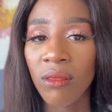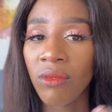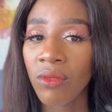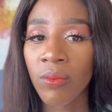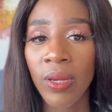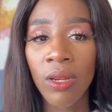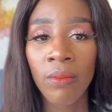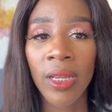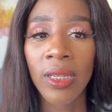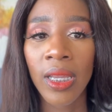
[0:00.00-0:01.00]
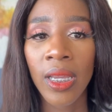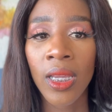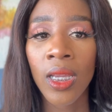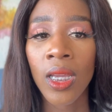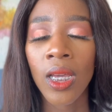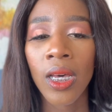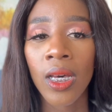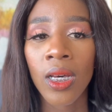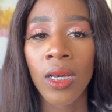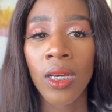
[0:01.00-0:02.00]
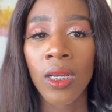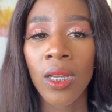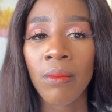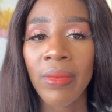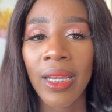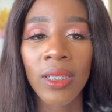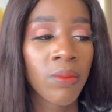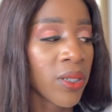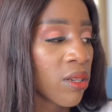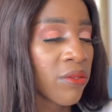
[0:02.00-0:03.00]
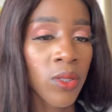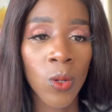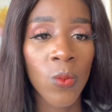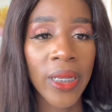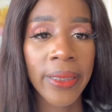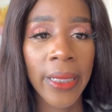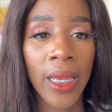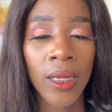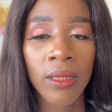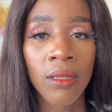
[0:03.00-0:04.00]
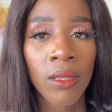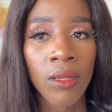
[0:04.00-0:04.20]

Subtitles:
You spray it Monday, come back, especially if it's on a wig stand.